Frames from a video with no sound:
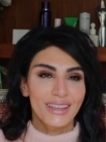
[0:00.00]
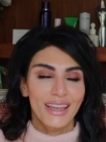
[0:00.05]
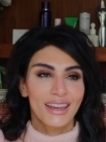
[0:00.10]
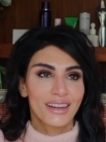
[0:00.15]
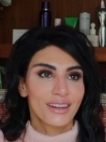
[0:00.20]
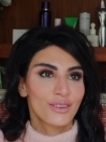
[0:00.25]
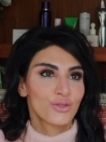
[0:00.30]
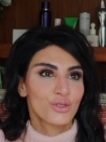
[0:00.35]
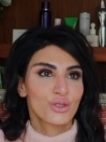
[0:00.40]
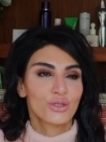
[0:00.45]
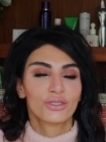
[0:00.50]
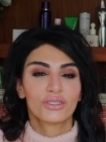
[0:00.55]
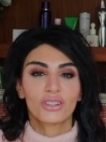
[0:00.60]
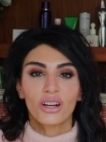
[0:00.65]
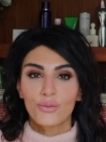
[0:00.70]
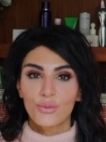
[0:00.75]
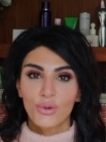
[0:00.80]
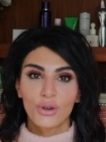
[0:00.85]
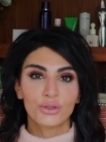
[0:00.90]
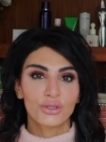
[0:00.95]
And if you
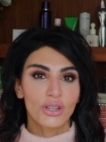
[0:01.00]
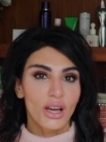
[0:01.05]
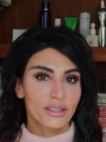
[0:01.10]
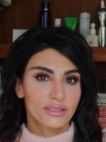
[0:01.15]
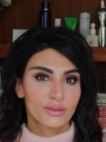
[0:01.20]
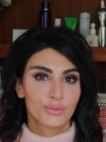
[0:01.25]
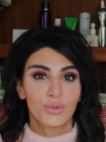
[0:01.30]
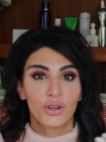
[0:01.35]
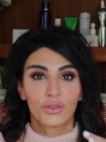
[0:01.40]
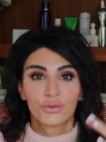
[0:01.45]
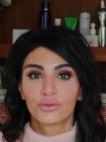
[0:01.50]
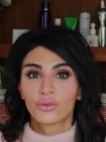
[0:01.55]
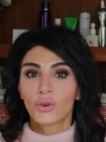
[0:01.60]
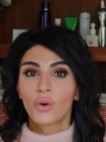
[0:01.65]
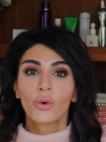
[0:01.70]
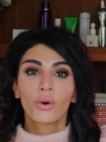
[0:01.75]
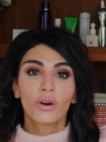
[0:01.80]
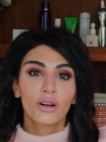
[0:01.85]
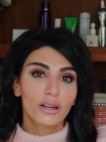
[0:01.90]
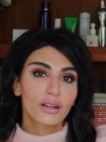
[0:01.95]
start Botox
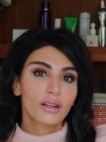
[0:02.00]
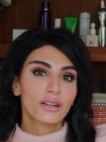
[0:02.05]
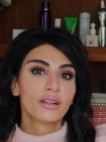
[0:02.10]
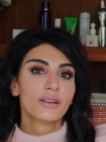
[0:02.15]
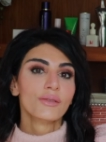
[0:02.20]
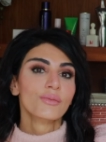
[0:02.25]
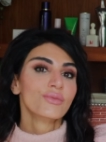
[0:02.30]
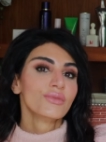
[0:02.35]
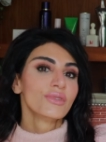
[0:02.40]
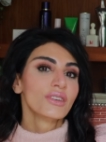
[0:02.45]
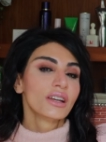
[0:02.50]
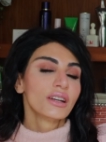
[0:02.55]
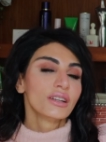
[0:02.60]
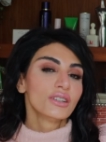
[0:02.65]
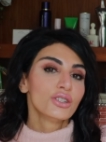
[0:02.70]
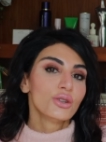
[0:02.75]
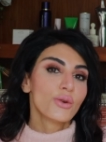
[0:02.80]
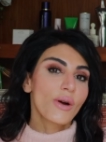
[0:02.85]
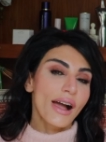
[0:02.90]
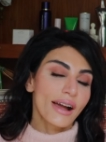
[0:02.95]
before
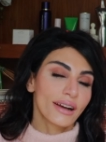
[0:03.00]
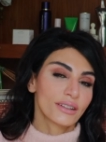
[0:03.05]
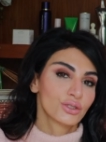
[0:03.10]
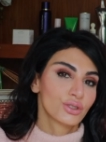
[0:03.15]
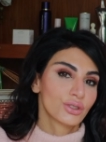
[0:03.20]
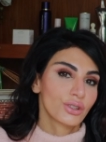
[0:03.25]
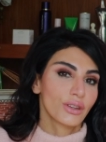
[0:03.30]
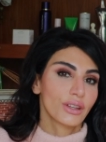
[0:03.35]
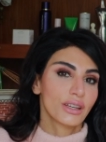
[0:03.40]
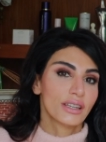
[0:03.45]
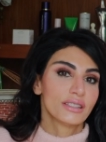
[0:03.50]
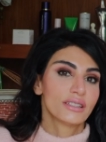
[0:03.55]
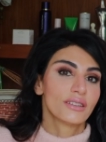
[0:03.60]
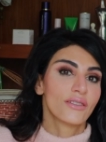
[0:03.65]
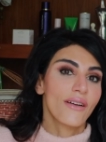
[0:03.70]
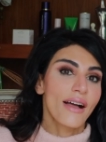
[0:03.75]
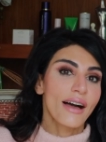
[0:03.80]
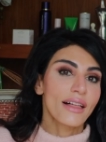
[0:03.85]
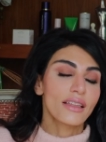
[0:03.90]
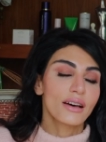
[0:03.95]
you actually
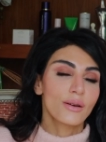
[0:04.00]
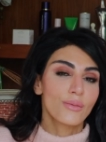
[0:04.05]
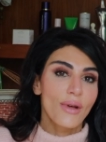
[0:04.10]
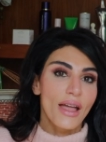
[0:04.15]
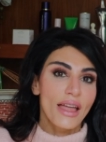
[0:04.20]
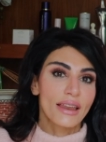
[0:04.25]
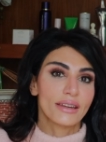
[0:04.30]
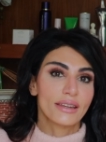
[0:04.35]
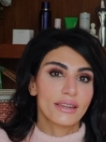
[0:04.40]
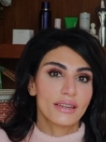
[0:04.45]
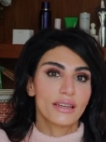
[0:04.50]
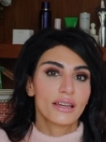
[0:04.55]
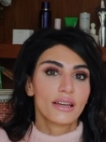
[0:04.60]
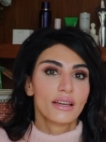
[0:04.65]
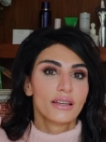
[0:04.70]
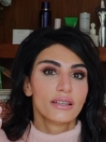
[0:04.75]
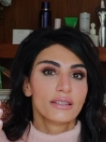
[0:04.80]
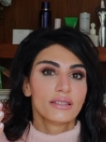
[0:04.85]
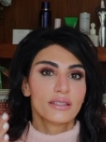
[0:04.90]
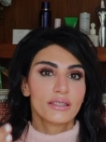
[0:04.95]
develop any
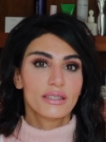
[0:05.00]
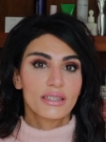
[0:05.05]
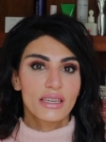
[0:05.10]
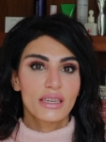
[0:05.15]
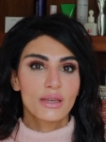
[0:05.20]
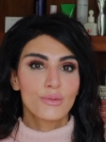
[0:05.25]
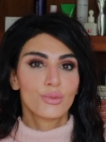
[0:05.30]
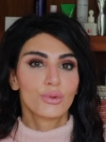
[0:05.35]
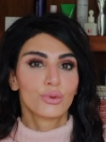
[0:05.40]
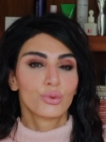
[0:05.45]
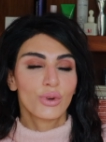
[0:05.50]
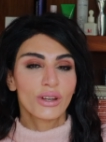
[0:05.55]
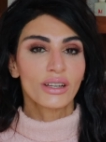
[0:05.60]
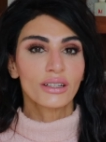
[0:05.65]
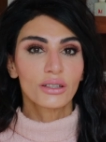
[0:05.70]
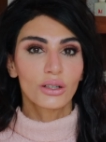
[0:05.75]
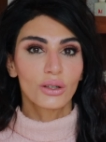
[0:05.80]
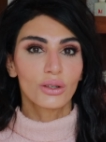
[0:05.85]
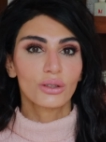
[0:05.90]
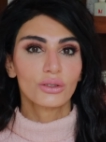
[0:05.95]
deep
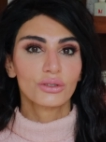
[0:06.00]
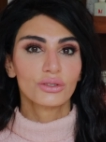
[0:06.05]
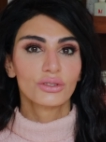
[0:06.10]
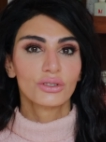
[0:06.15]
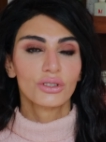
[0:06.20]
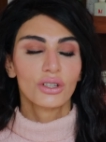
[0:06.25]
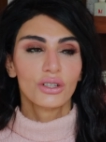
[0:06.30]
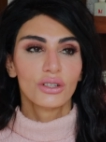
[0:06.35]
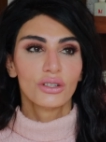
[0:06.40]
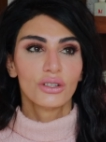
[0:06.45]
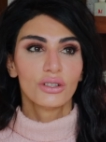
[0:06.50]
wrinkles,